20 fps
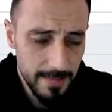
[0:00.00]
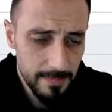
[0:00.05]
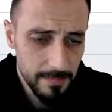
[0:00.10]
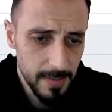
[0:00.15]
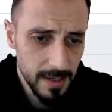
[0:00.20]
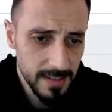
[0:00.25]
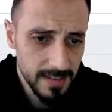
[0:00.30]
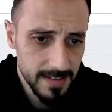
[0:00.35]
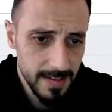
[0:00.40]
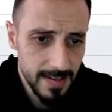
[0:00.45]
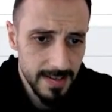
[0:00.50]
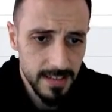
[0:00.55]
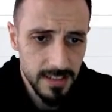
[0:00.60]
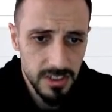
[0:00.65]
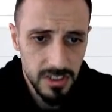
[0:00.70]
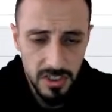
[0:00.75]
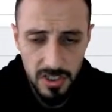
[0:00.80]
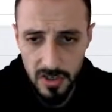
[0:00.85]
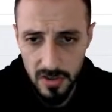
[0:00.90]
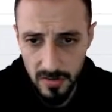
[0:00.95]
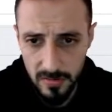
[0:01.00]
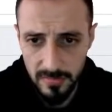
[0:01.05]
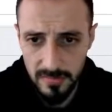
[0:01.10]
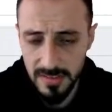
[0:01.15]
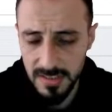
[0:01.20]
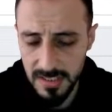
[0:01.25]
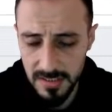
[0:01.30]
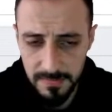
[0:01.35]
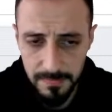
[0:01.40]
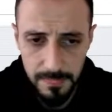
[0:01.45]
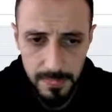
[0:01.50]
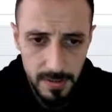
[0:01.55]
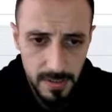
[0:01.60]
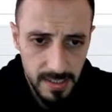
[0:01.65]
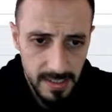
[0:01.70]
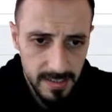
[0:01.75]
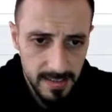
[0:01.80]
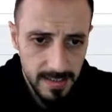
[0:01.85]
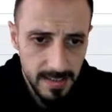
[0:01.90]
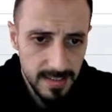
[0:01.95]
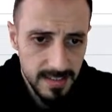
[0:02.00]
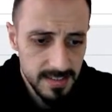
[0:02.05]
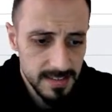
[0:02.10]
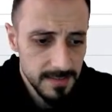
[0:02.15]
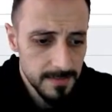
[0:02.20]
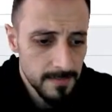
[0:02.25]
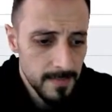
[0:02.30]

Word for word: by 10, so it's putting this.